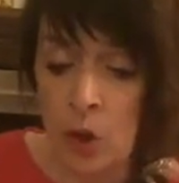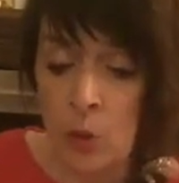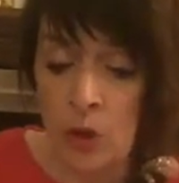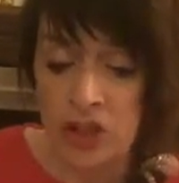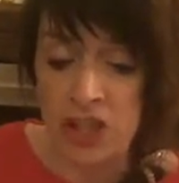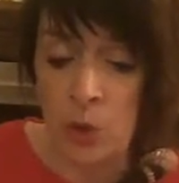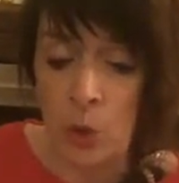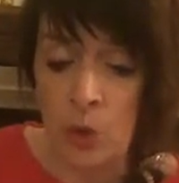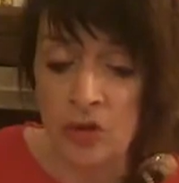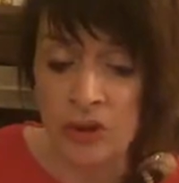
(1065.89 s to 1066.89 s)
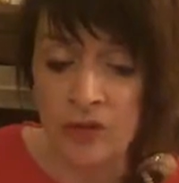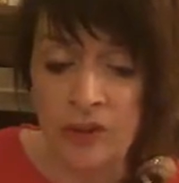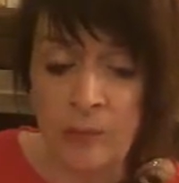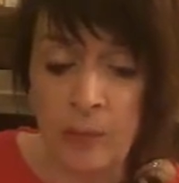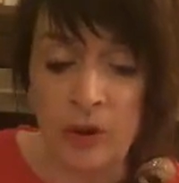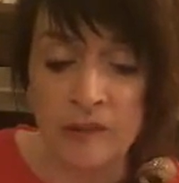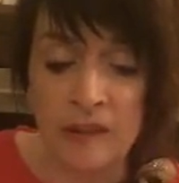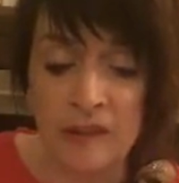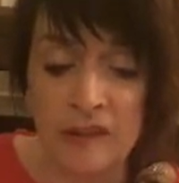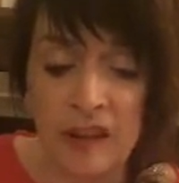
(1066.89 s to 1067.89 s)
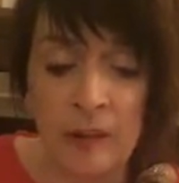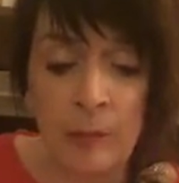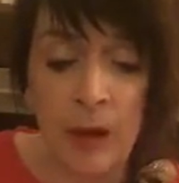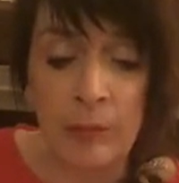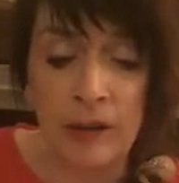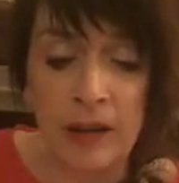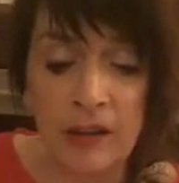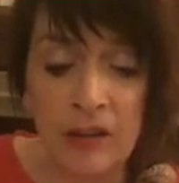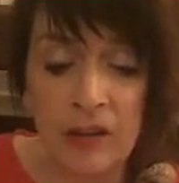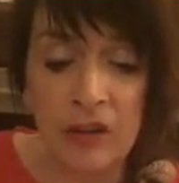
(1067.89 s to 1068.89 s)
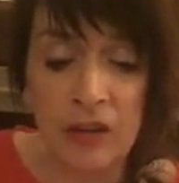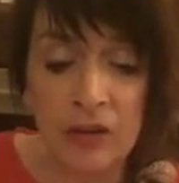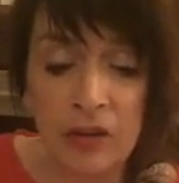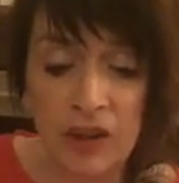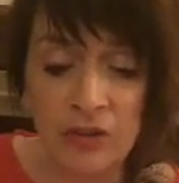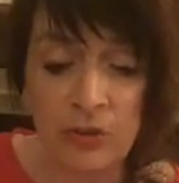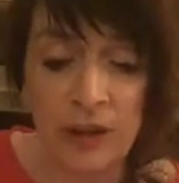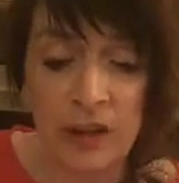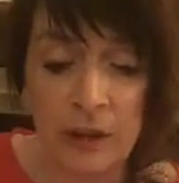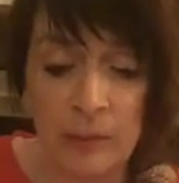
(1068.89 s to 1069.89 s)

which he ordered for deposit in the public treasury.